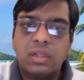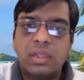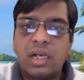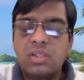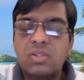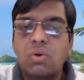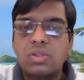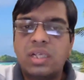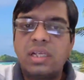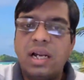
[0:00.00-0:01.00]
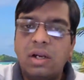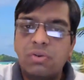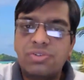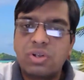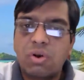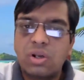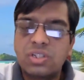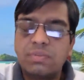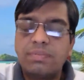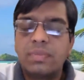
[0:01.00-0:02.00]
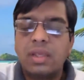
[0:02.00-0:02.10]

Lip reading: that is causing aldosteronism.